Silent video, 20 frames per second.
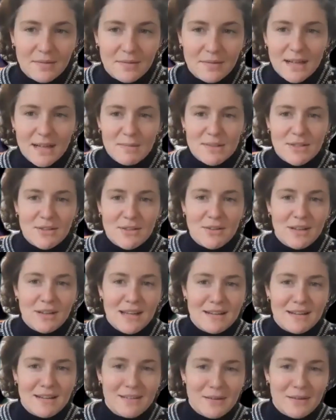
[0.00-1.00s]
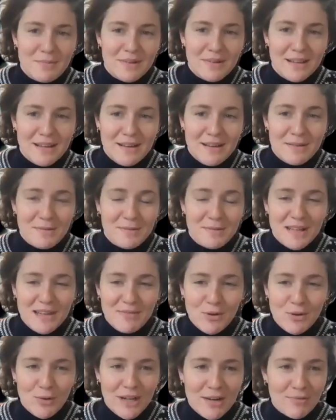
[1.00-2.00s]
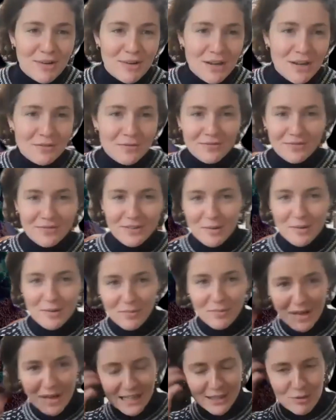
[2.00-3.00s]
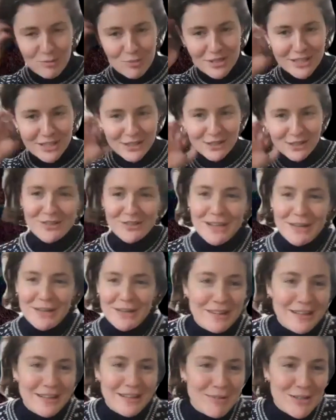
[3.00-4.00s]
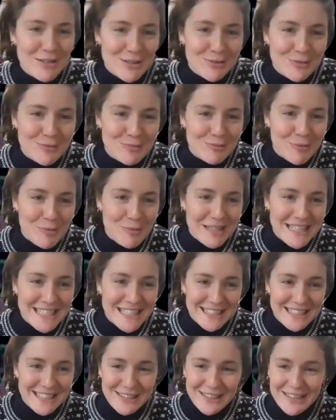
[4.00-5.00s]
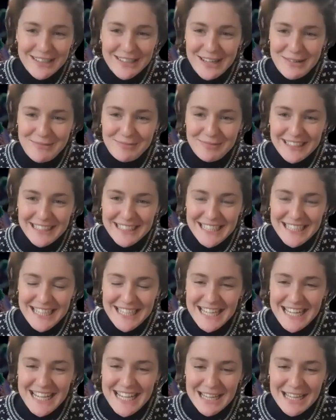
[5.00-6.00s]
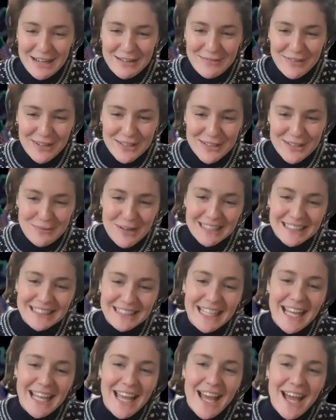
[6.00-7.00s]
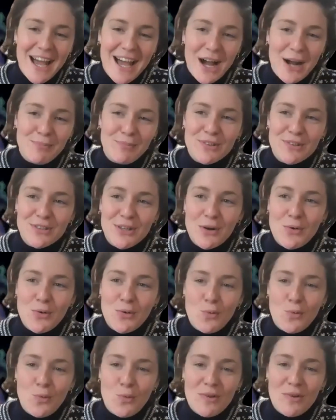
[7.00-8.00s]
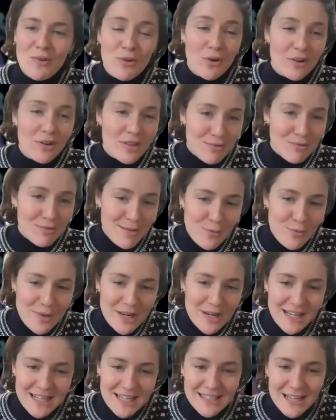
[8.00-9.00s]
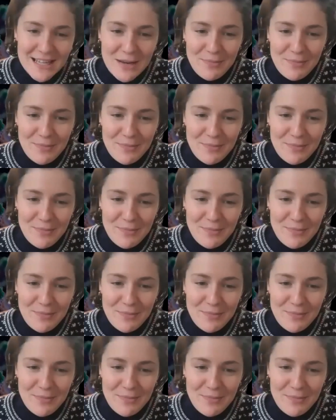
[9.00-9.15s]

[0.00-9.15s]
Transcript: absolutely. And given your hit rate of accurate predictions, I would think we should all probably listen and heed that advice well. So we've got 3 more minutes.